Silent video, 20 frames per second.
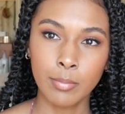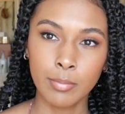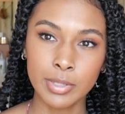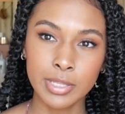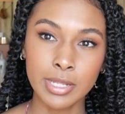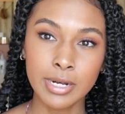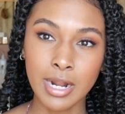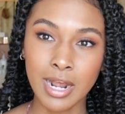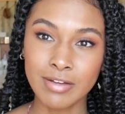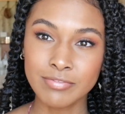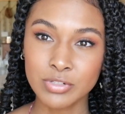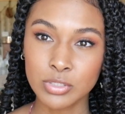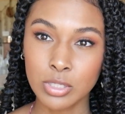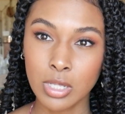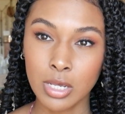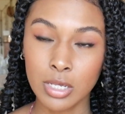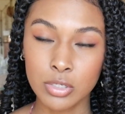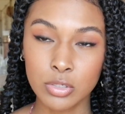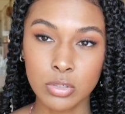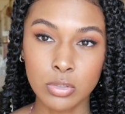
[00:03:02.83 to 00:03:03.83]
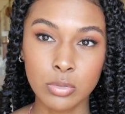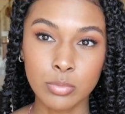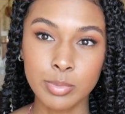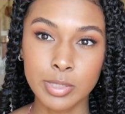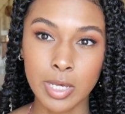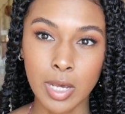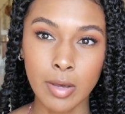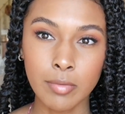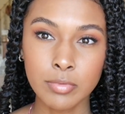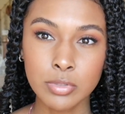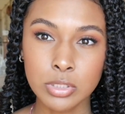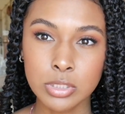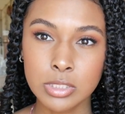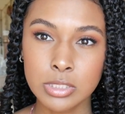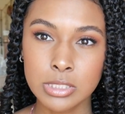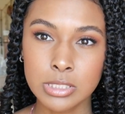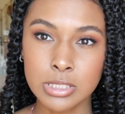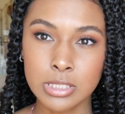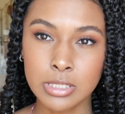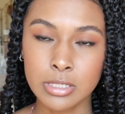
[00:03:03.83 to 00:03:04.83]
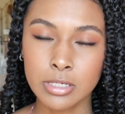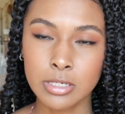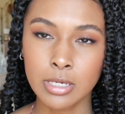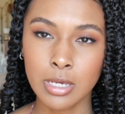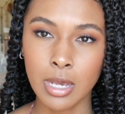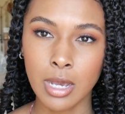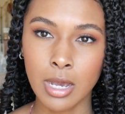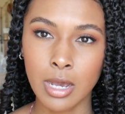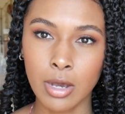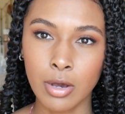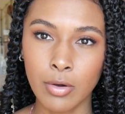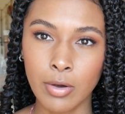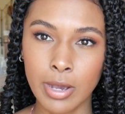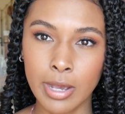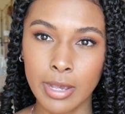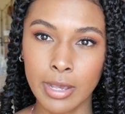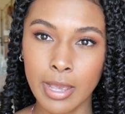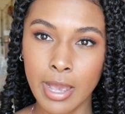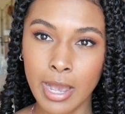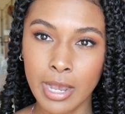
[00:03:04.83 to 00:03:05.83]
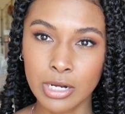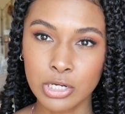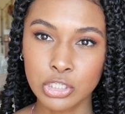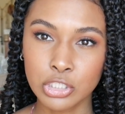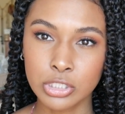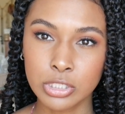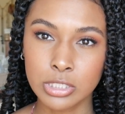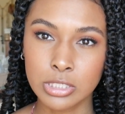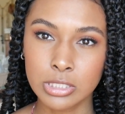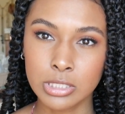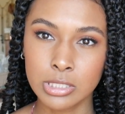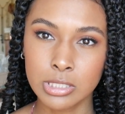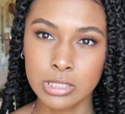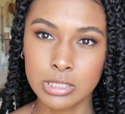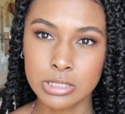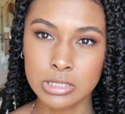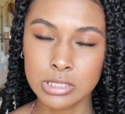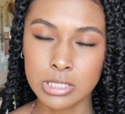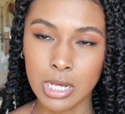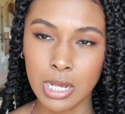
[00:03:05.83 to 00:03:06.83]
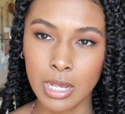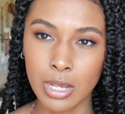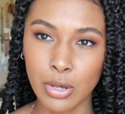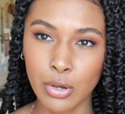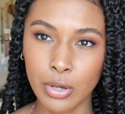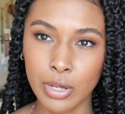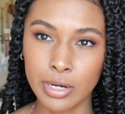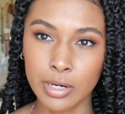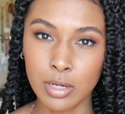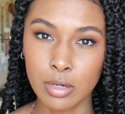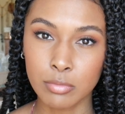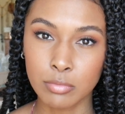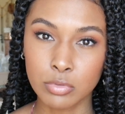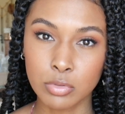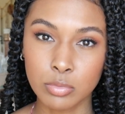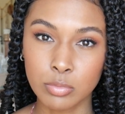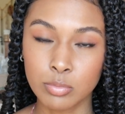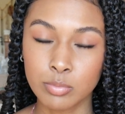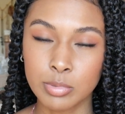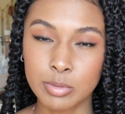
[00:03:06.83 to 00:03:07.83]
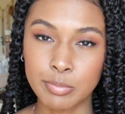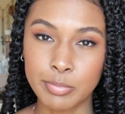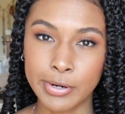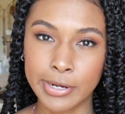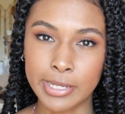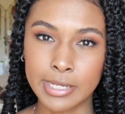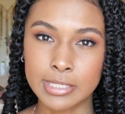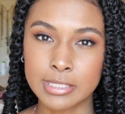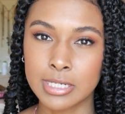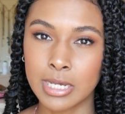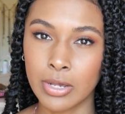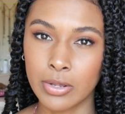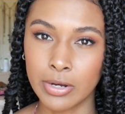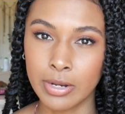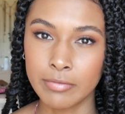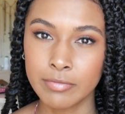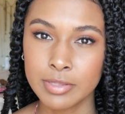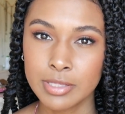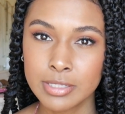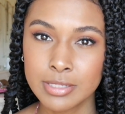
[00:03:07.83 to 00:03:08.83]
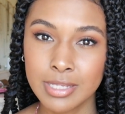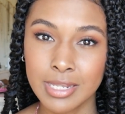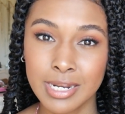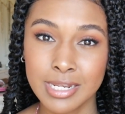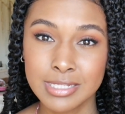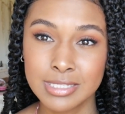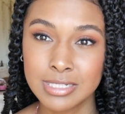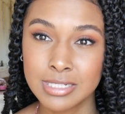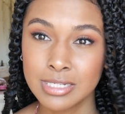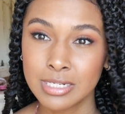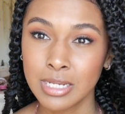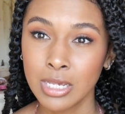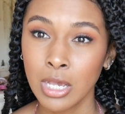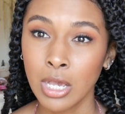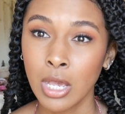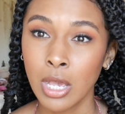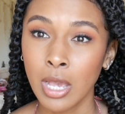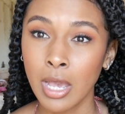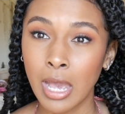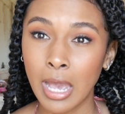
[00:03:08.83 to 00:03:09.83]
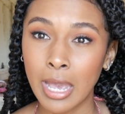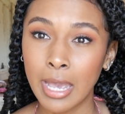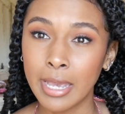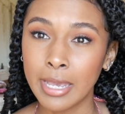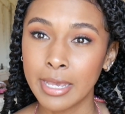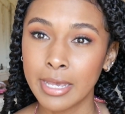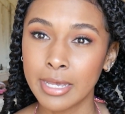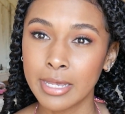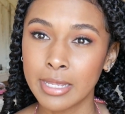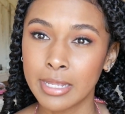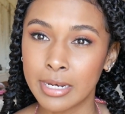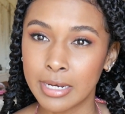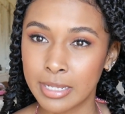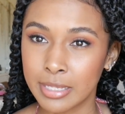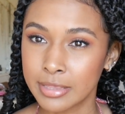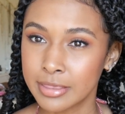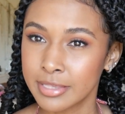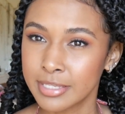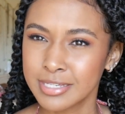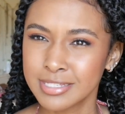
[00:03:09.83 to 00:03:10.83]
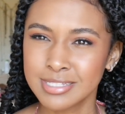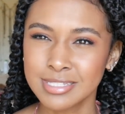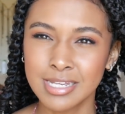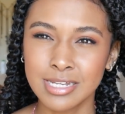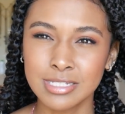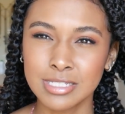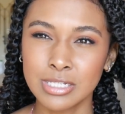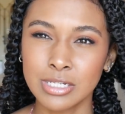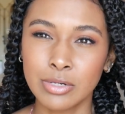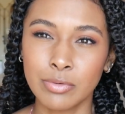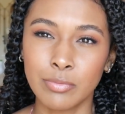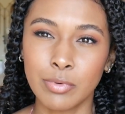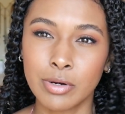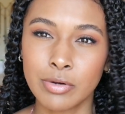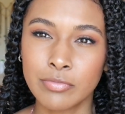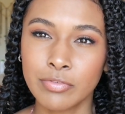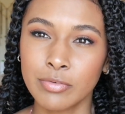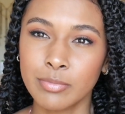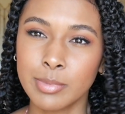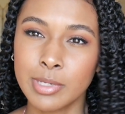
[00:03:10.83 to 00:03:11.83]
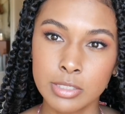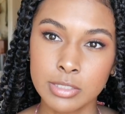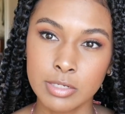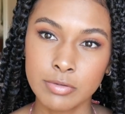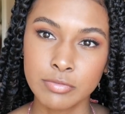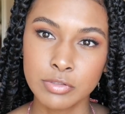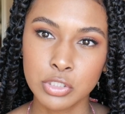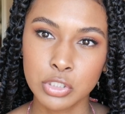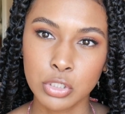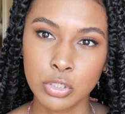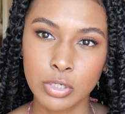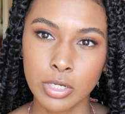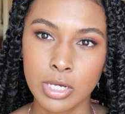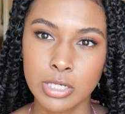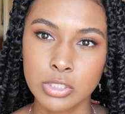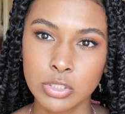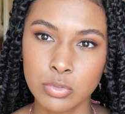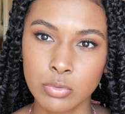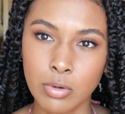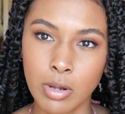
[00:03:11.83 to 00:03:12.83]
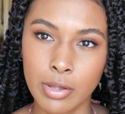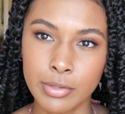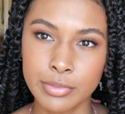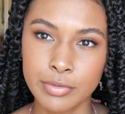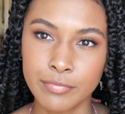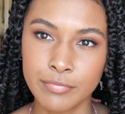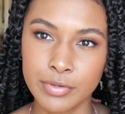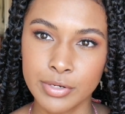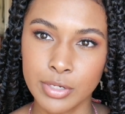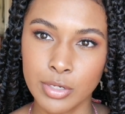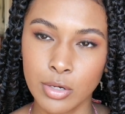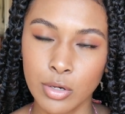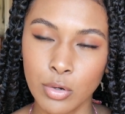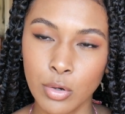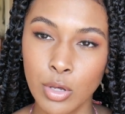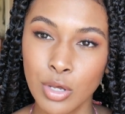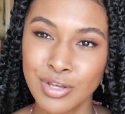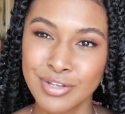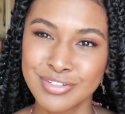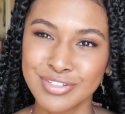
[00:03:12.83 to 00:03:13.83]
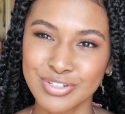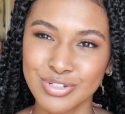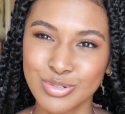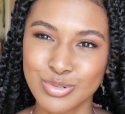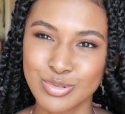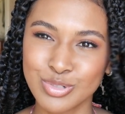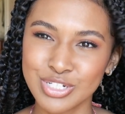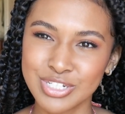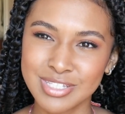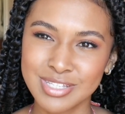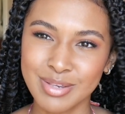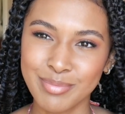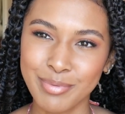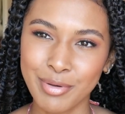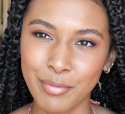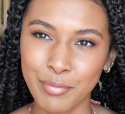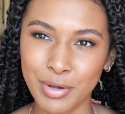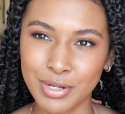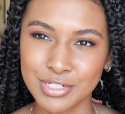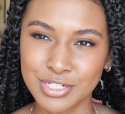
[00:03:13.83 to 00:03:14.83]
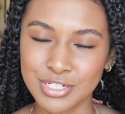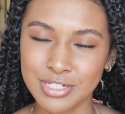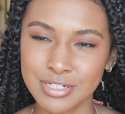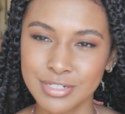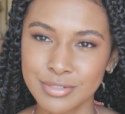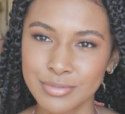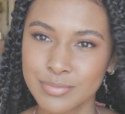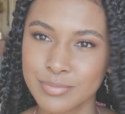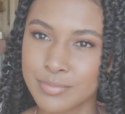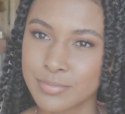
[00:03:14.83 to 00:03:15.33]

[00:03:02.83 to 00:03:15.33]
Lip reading: But then after that, you'll be able to see how I actually did this style, and I will be breaking down everything that I did and things that didn't work for me. I'll definitely show you guys throughout the video, so just keep on watching.